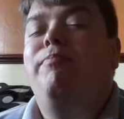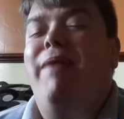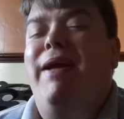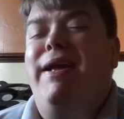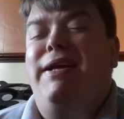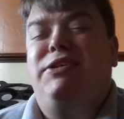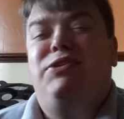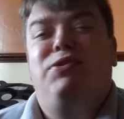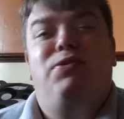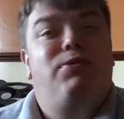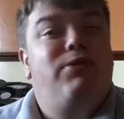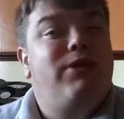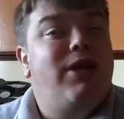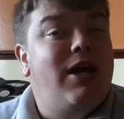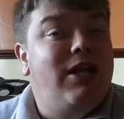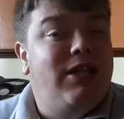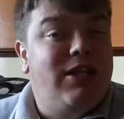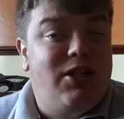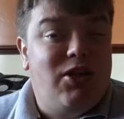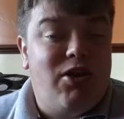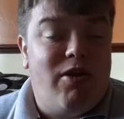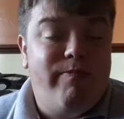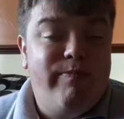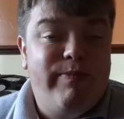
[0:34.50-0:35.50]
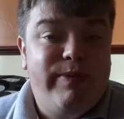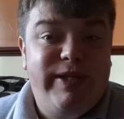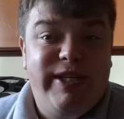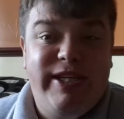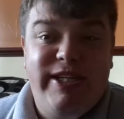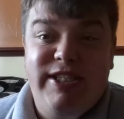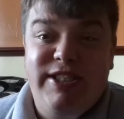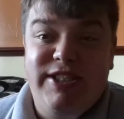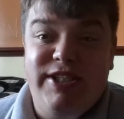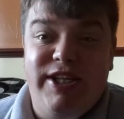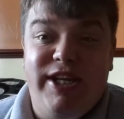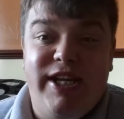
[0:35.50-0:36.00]
make sure that the
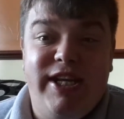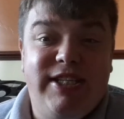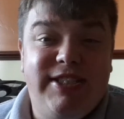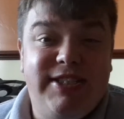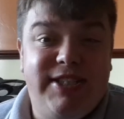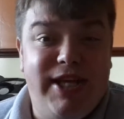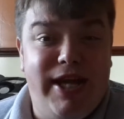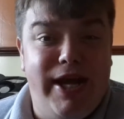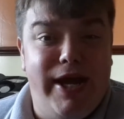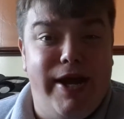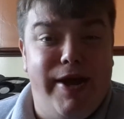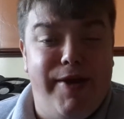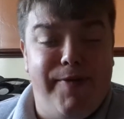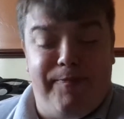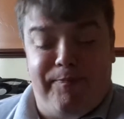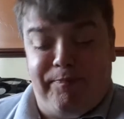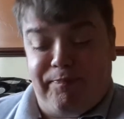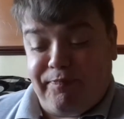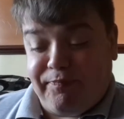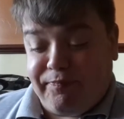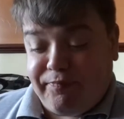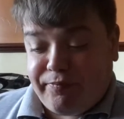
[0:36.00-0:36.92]
competition is there.